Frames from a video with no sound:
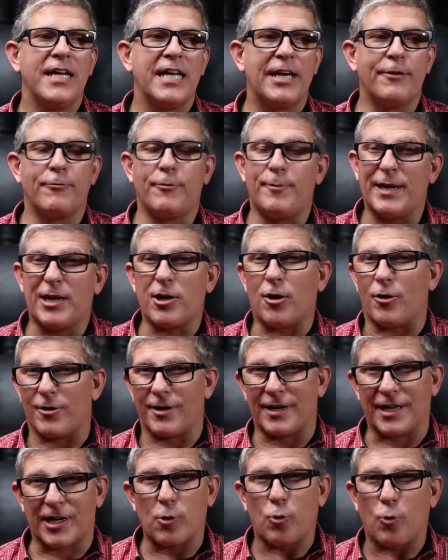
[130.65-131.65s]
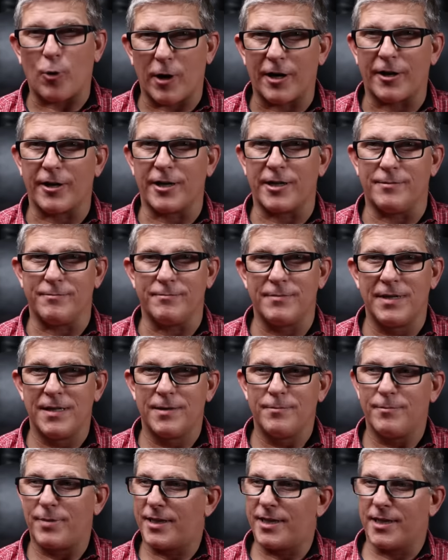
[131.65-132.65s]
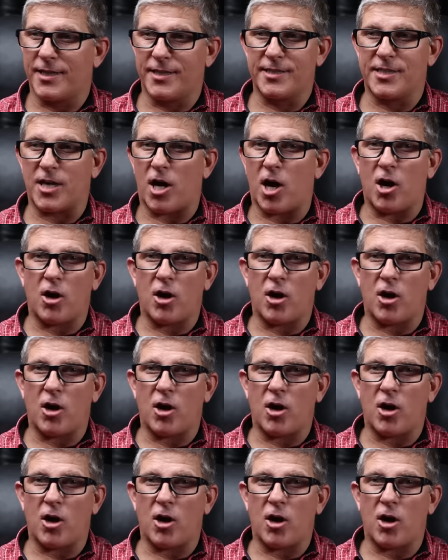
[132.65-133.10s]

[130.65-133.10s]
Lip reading: it would be called an aquarium because